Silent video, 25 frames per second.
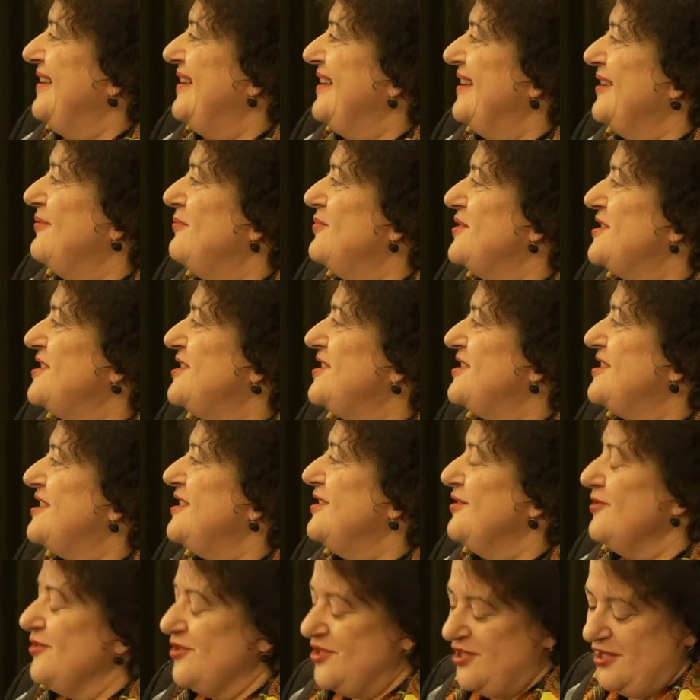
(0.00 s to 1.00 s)
and was
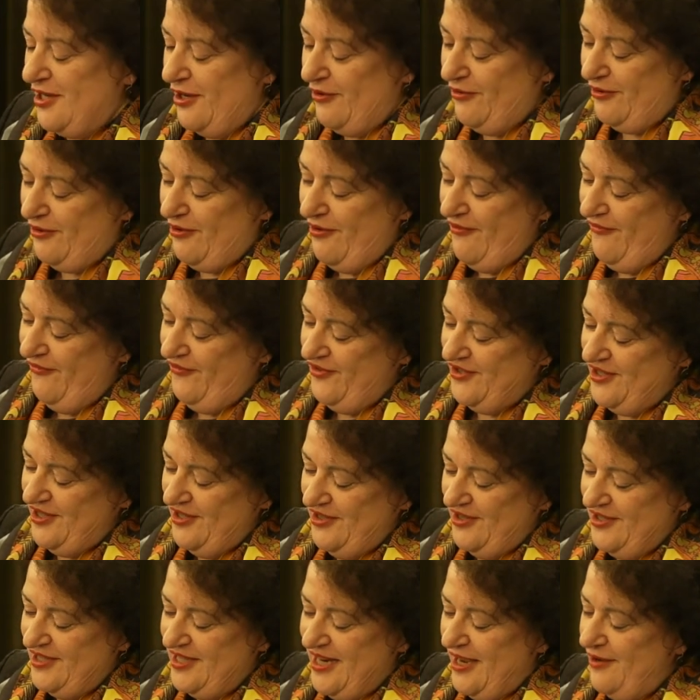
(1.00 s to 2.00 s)
still so
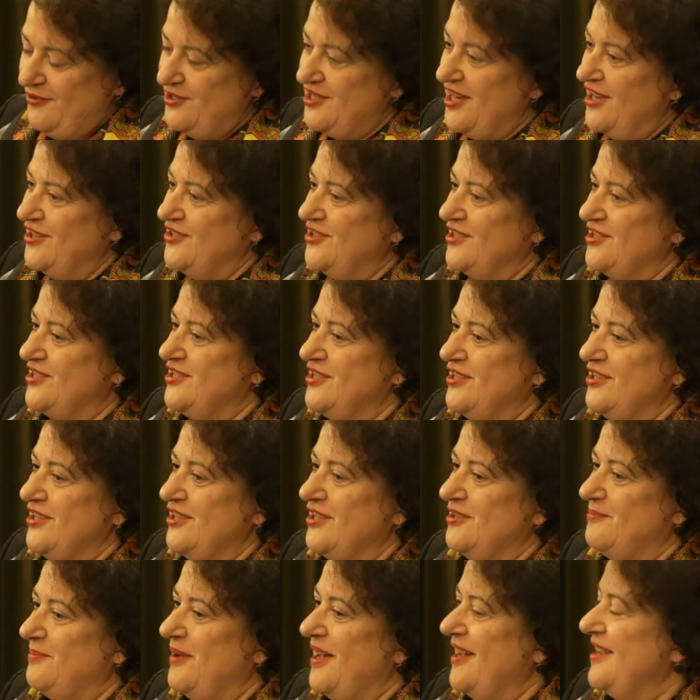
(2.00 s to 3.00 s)
confident that I was
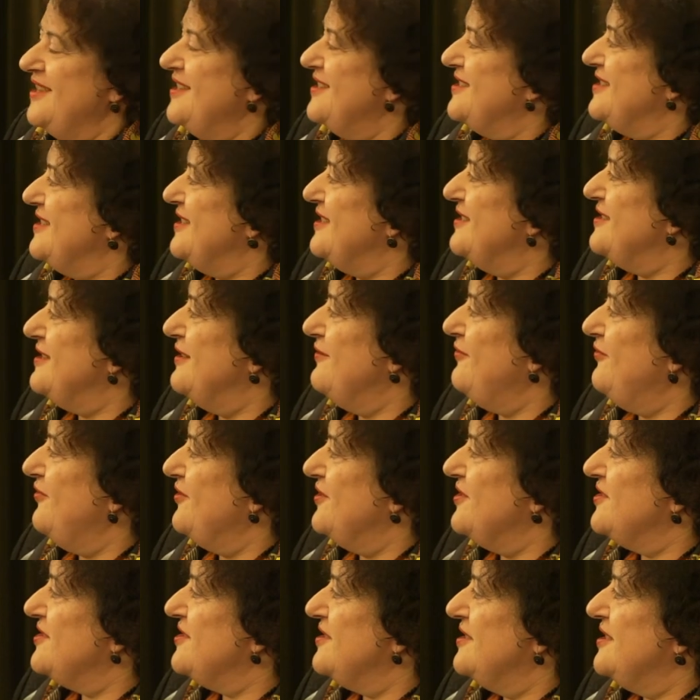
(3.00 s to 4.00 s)
undeterred by his
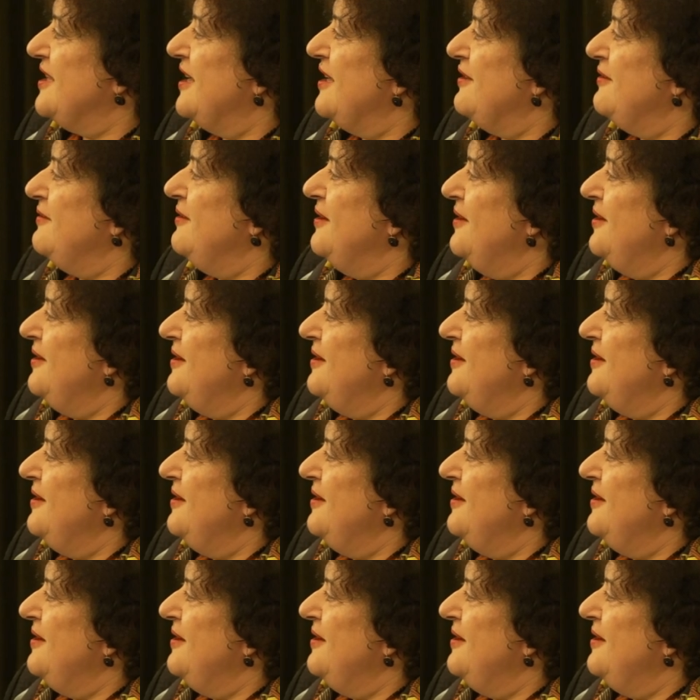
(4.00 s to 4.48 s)
indifference that I